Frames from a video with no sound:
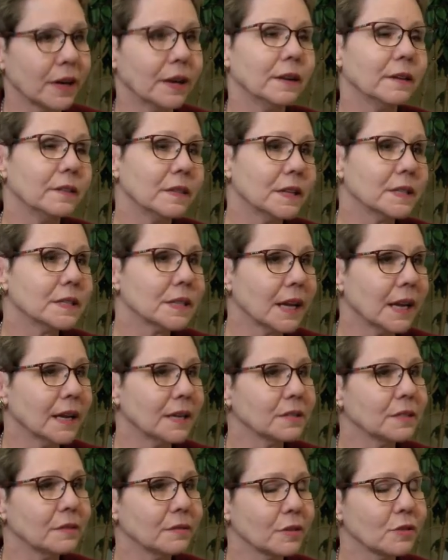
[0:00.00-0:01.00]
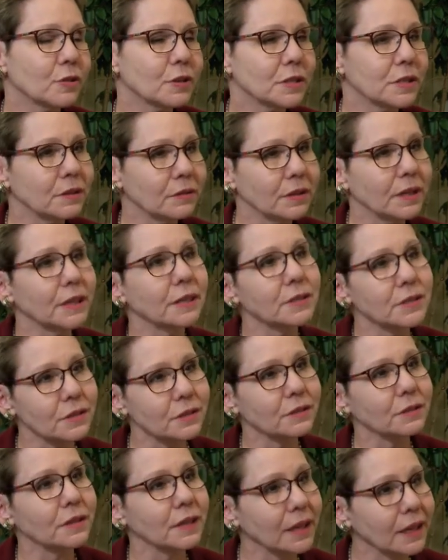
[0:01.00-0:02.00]
And in this case, of course, you needed
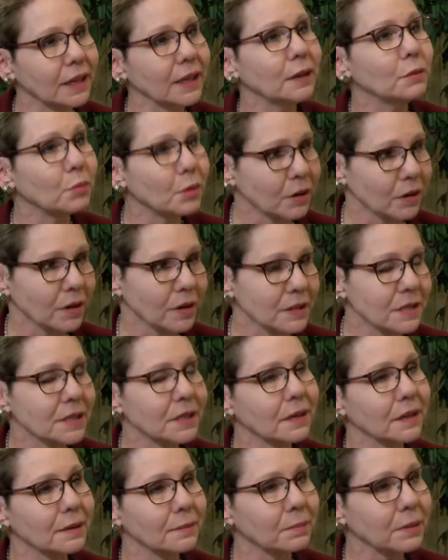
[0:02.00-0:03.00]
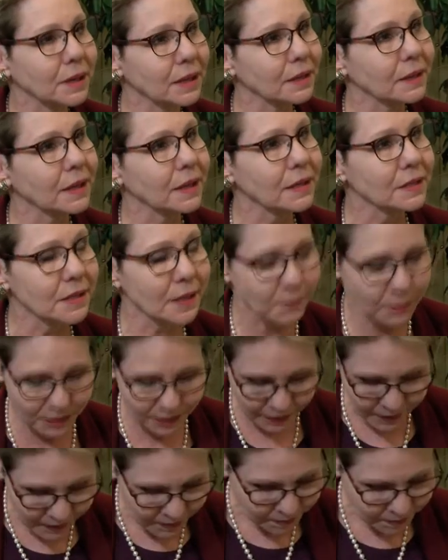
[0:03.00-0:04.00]
certain key works to complete the exhibit.